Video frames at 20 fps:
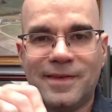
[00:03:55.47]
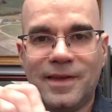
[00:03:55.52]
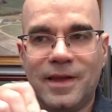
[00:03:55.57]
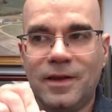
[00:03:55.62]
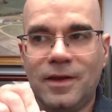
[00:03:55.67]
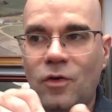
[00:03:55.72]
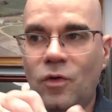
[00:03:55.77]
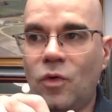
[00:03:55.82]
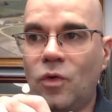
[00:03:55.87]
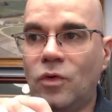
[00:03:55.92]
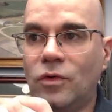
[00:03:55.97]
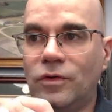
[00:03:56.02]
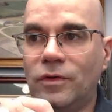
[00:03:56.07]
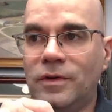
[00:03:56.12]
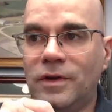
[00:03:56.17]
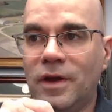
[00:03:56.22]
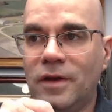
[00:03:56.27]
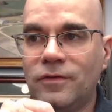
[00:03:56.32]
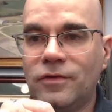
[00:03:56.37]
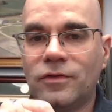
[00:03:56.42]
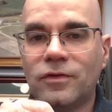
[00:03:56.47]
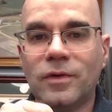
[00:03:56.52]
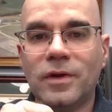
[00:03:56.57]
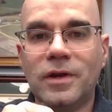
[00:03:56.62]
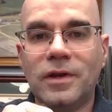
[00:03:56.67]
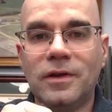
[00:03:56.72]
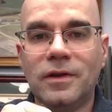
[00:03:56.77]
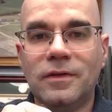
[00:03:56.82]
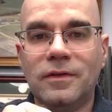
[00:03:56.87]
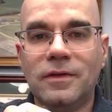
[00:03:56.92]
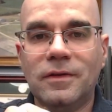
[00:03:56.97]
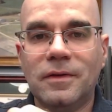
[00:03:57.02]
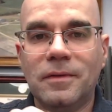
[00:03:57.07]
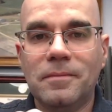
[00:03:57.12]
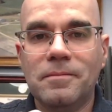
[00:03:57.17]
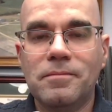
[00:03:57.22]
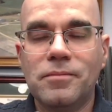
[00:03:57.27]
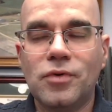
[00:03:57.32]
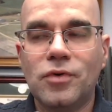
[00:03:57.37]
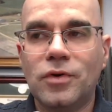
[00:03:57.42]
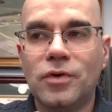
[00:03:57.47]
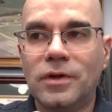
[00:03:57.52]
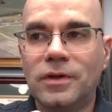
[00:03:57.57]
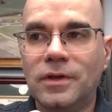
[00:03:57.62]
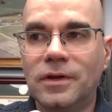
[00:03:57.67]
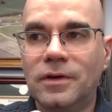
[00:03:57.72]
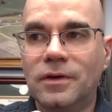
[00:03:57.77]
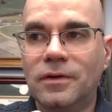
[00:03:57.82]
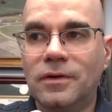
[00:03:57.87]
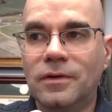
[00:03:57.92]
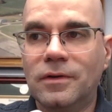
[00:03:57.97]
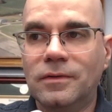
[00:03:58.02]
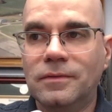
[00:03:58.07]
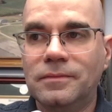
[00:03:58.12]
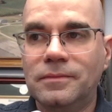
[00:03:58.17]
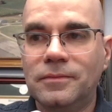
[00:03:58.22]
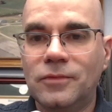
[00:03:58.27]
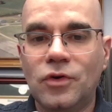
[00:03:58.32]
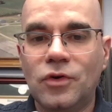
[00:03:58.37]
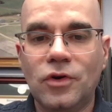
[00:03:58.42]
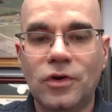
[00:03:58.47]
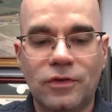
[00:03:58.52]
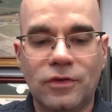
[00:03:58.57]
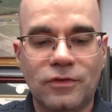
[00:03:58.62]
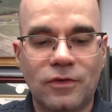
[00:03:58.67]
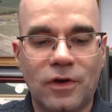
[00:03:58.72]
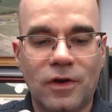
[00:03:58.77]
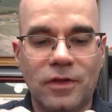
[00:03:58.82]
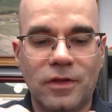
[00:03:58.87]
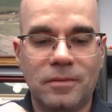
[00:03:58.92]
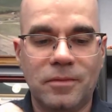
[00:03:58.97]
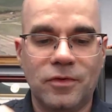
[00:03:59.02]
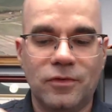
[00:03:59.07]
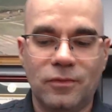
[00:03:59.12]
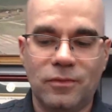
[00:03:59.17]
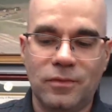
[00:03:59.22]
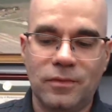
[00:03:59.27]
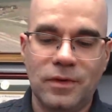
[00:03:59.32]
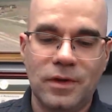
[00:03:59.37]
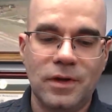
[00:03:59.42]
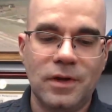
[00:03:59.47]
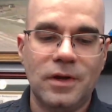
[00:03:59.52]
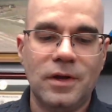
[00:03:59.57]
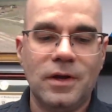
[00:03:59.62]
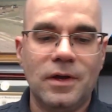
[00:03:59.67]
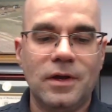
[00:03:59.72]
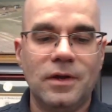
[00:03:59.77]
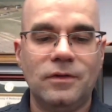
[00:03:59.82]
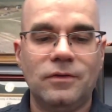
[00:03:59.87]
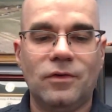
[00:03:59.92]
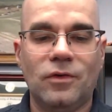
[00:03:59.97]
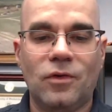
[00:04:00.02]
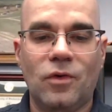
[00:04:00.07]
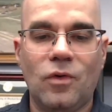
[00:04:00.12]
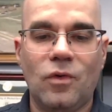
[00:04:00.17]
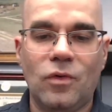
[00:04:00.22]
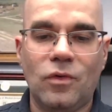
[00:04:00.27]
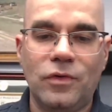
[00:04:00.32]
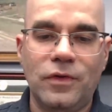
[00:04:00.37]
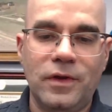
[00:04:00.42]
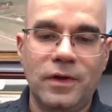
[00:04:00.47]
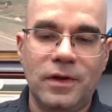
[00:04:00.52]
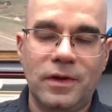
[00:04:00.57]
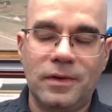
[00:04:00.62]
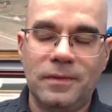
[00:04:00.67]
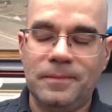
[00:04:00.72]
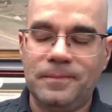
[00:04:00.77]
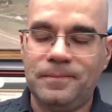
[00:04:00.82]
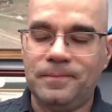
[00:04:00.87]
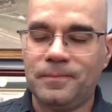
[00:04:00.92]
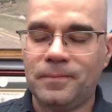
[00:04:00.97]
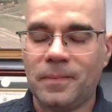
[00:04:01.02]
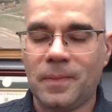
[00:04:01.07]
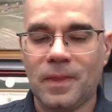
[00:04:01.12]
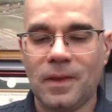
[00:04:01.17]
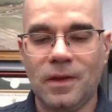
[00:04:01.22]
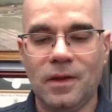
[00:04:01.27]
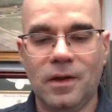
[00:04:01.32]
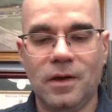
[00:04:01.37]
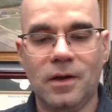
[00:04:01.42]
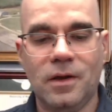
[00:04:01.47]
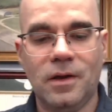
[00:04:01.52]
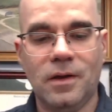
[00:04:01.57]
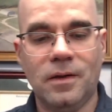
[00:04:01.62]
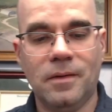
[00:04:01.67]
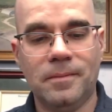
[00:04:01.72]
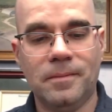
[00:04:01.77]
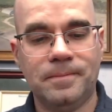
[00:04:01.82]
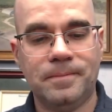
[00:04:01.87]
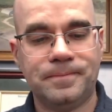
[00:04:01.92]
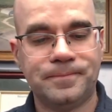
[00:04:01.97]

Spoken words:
hold enough, so I needed to put little hooks on them to hold in. And